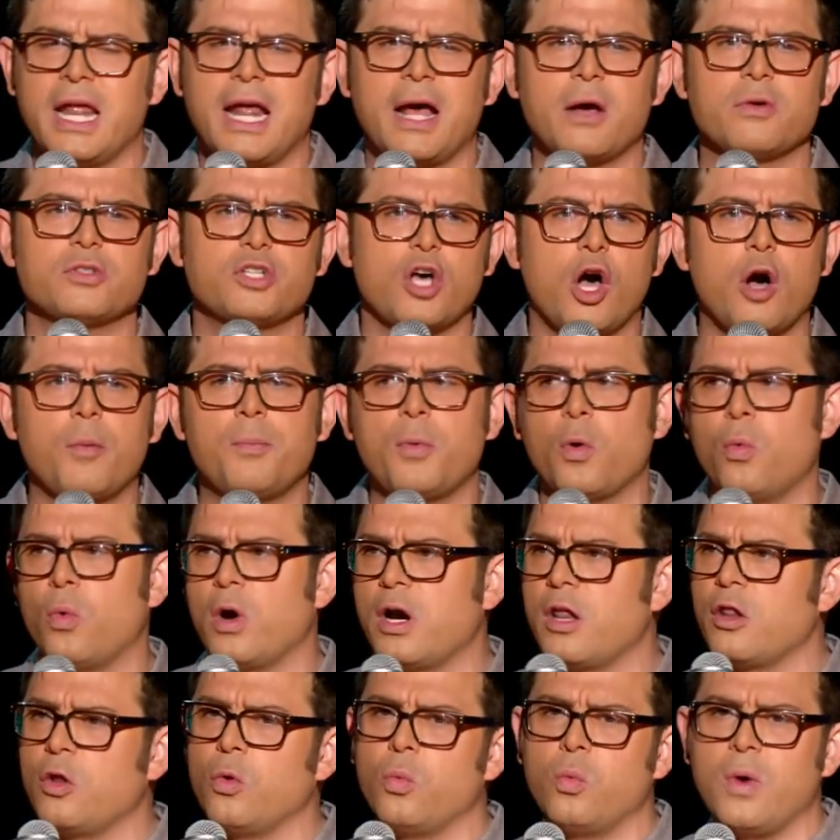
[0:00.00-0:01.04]
I was hoping
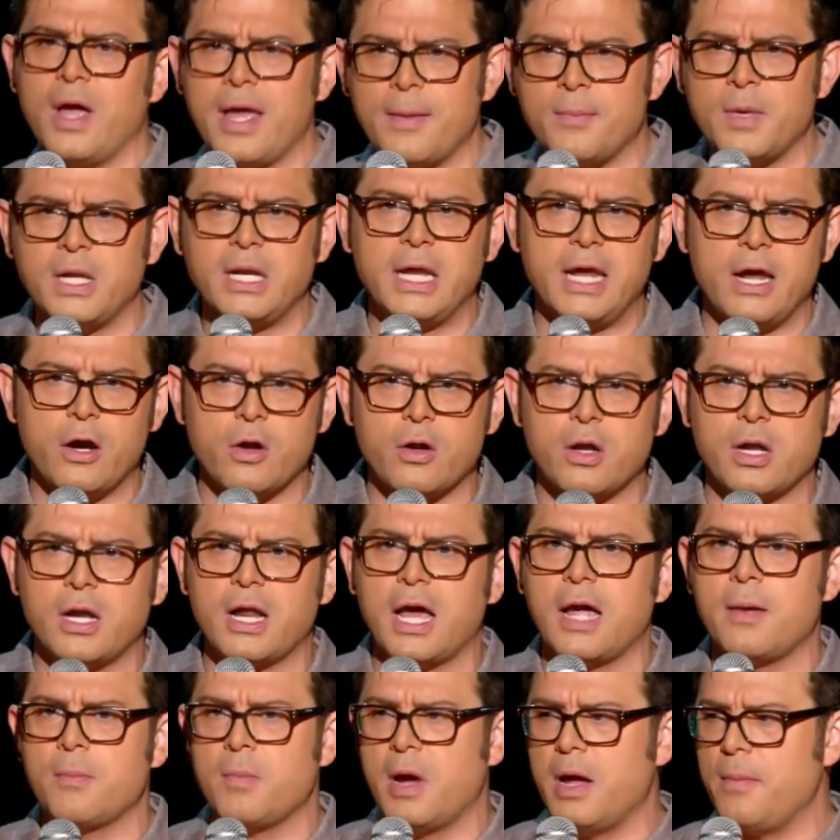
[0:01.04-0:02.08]
one of the women here
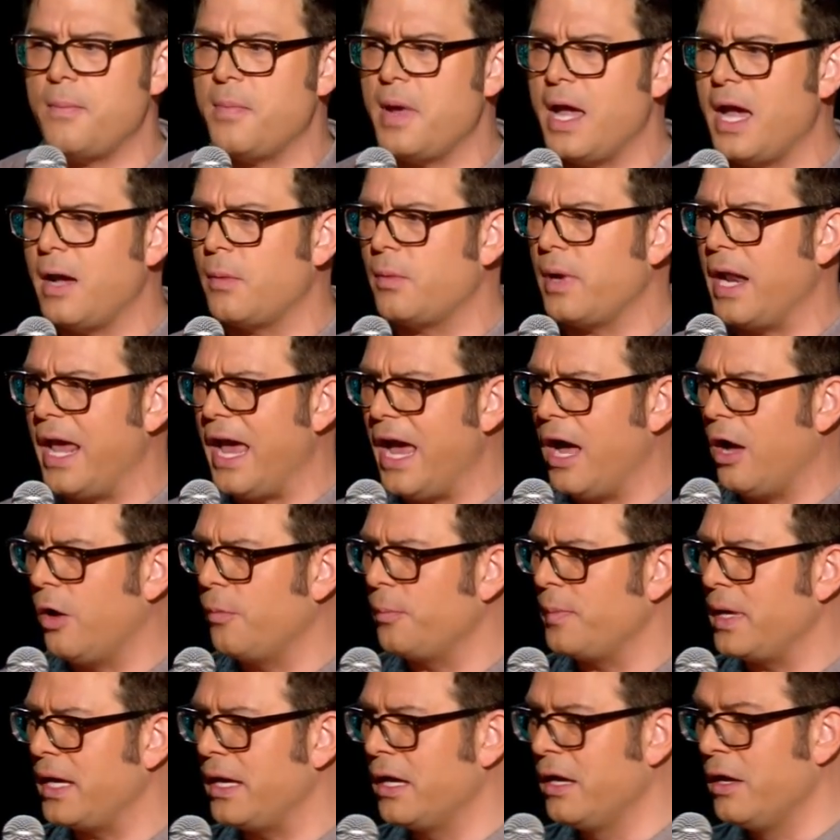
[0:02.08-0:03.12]
tonight might be able to
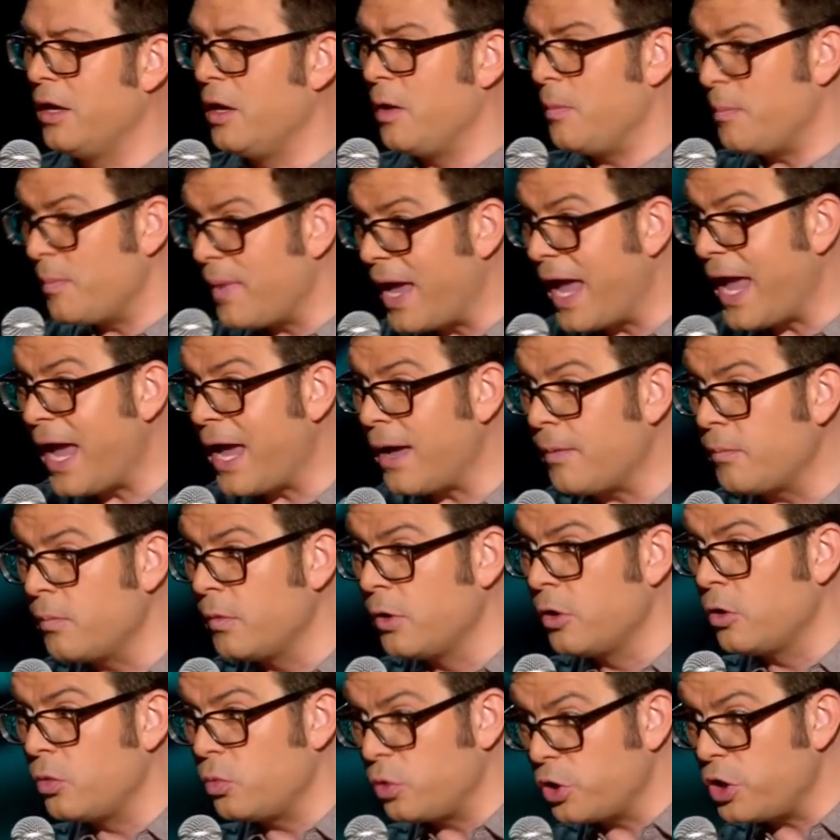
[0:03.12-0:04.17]
help me. Ma'am,
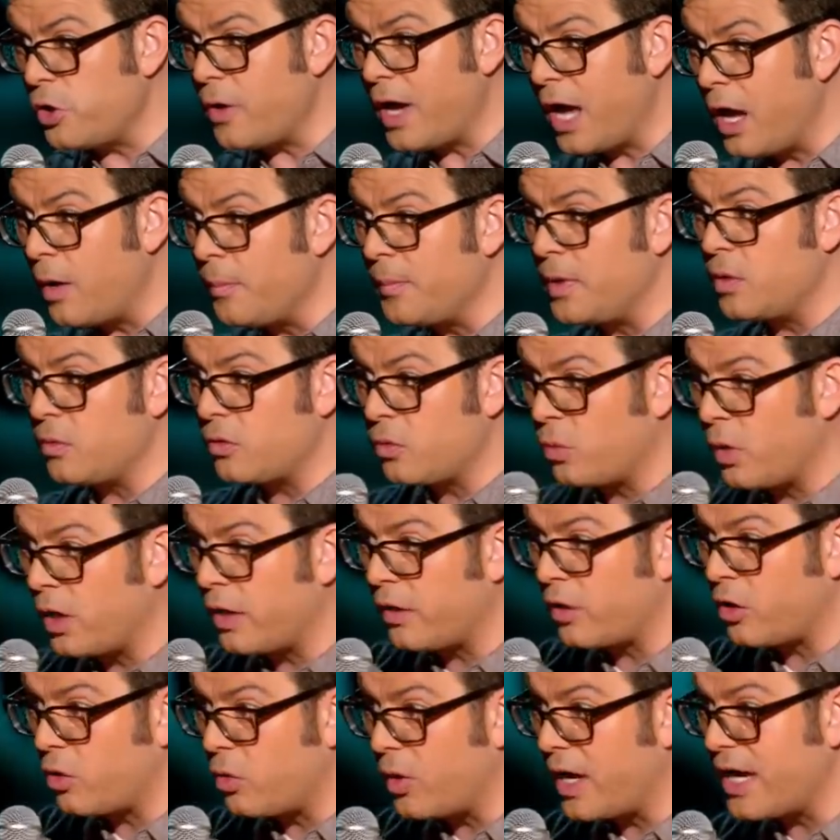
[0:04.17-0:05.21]
would you help me with one of
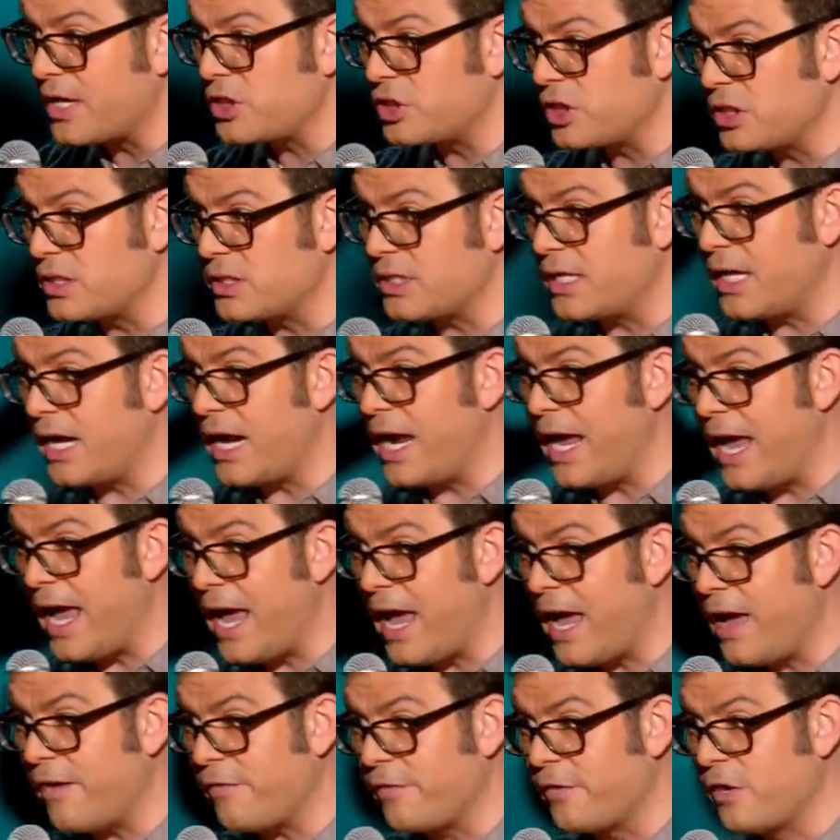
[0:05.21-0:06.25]
the questions that I
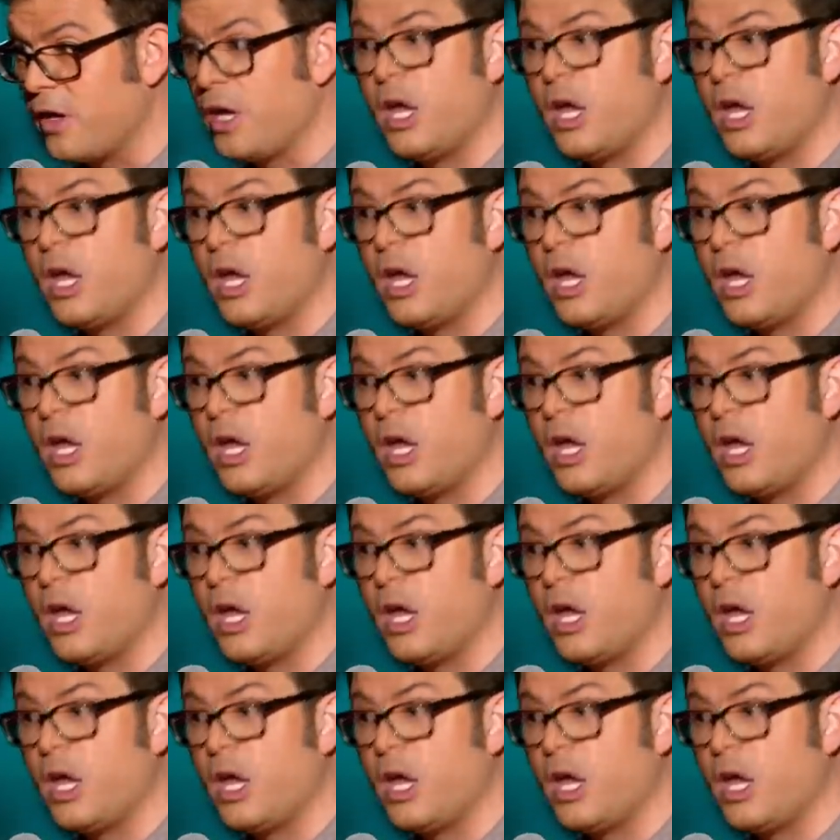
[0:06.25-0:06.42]
have?